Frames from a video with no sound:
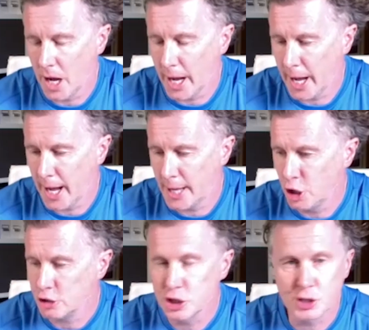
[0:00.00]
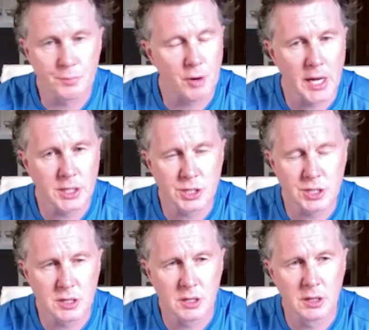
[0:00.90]
Not a
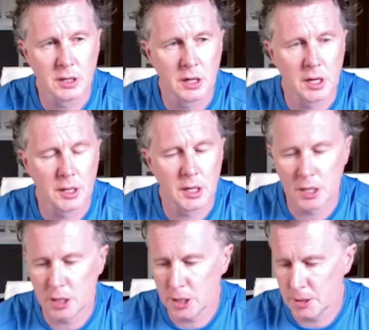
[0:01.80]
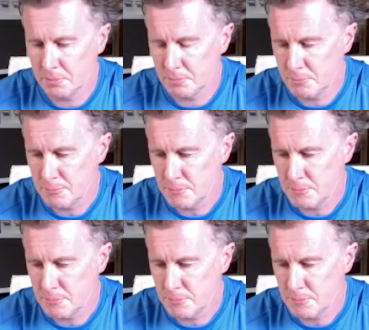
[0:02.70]
surprise. If